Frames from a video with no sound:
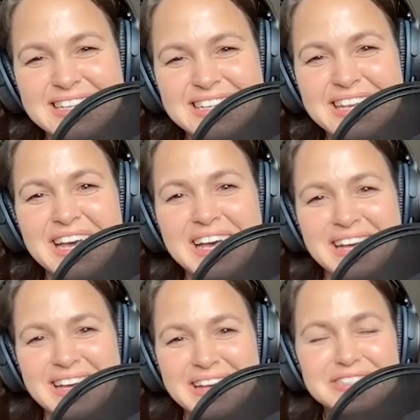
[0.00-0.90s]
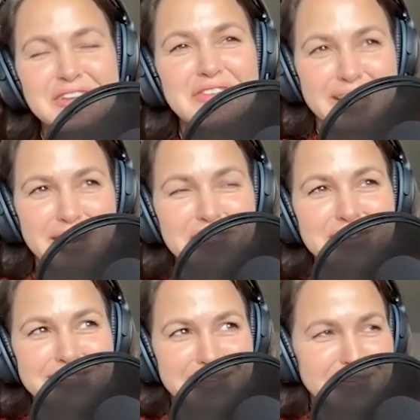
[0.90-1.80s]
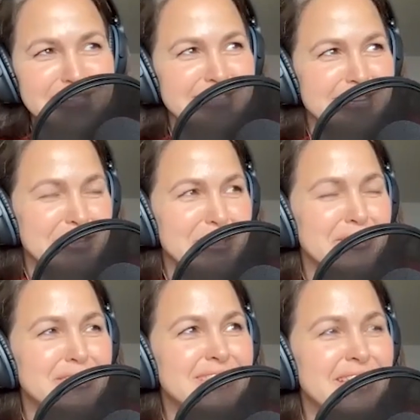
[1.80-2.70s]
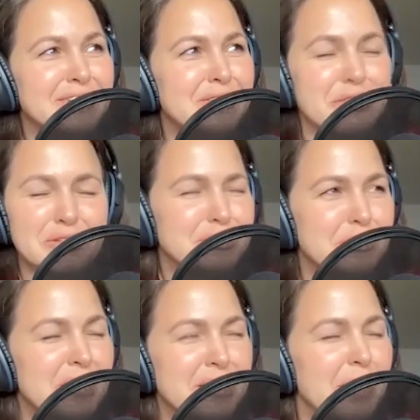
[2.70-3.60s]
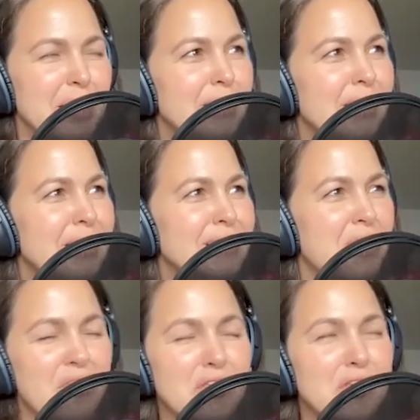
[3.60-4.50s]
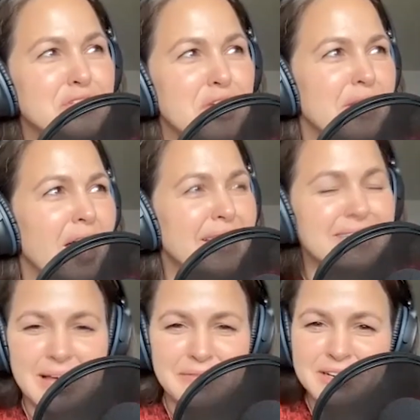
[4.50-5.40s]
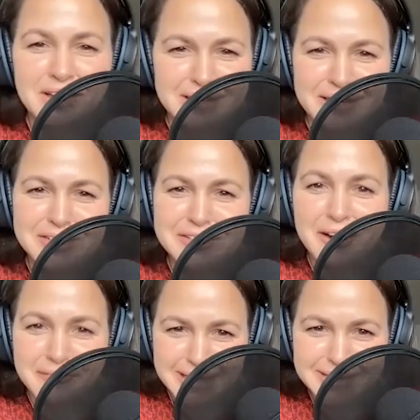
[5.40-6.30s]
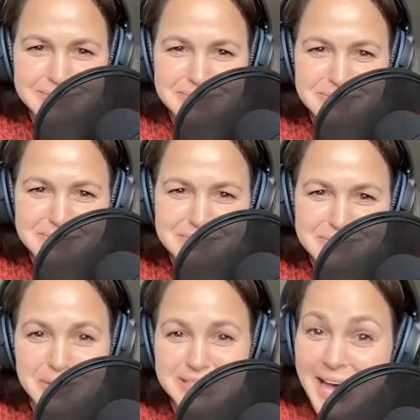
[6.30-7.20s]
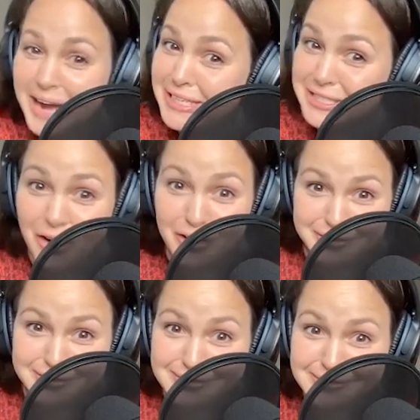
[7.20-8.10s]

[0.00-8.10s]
Yeah. It's so funny. I read something recently that you'd said that something that you don't like is having nothing in the diary. So it's carried on.